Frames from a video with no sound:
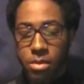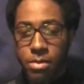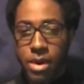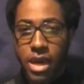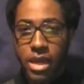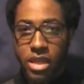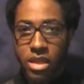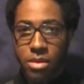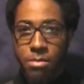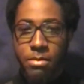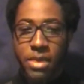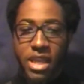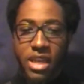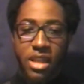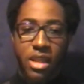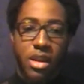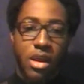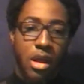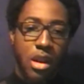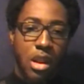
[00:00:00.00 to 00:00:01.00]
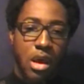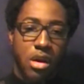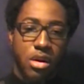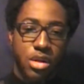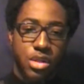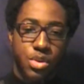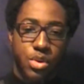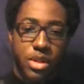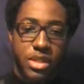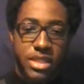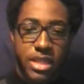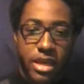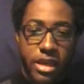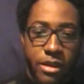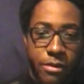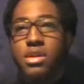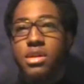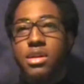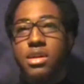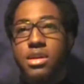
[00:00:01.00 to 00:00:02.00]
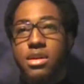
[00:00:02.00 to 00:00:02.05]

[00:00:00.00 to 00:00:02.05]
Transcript: body may need a longer dwell time.